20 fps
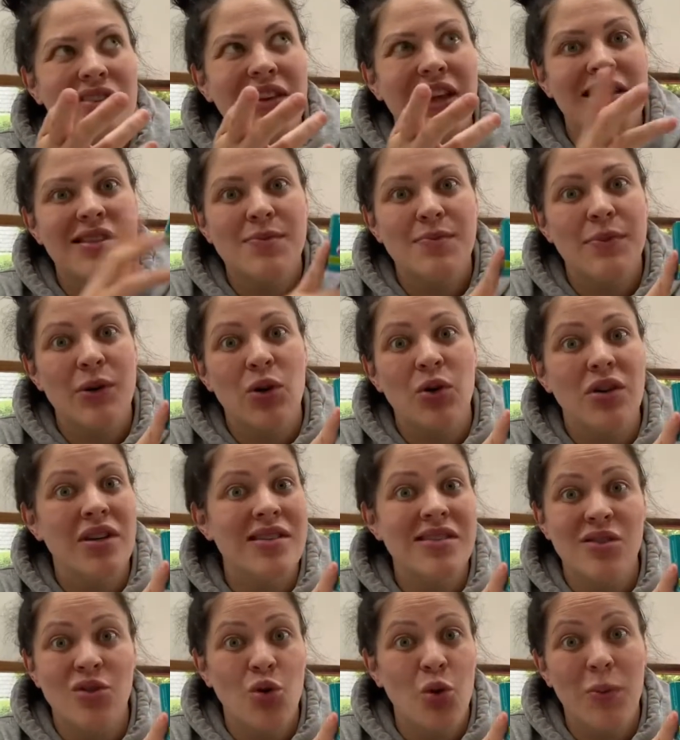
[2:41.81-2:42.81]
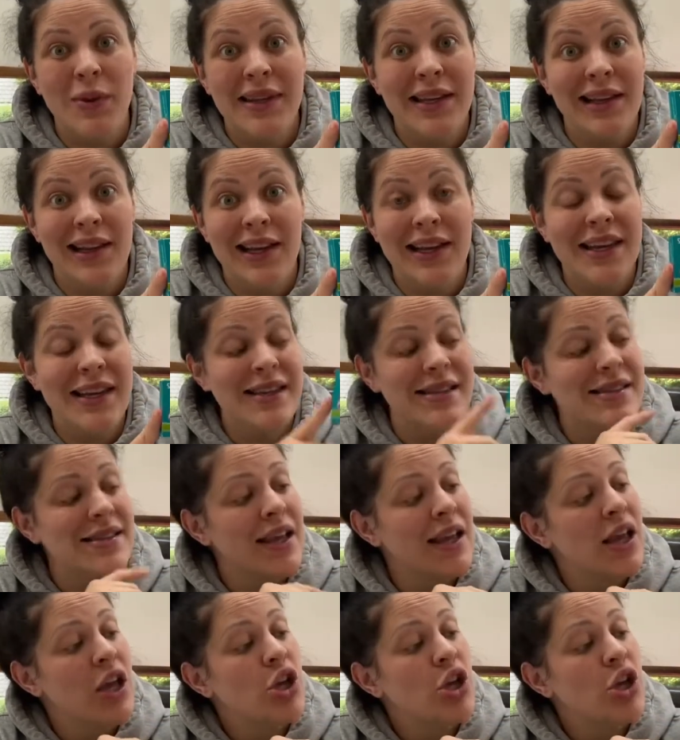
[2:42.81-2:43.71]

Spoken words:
let's be honest, nobody likes.